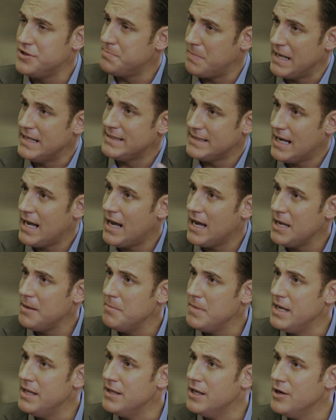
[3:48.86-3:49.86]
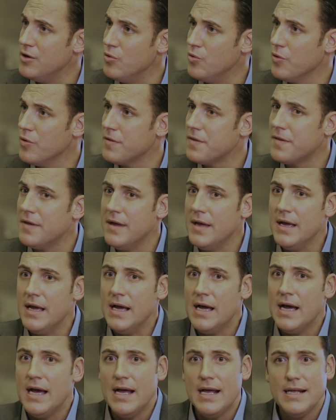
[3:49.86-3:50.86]
spent time in the north.
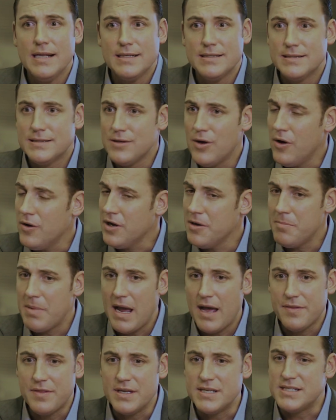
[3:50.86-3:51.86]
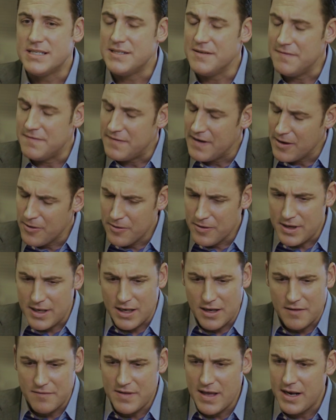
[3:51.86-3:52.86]
Talk about the
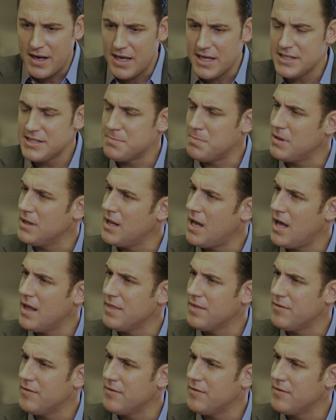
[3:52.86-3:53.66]
severity of that Hezbollah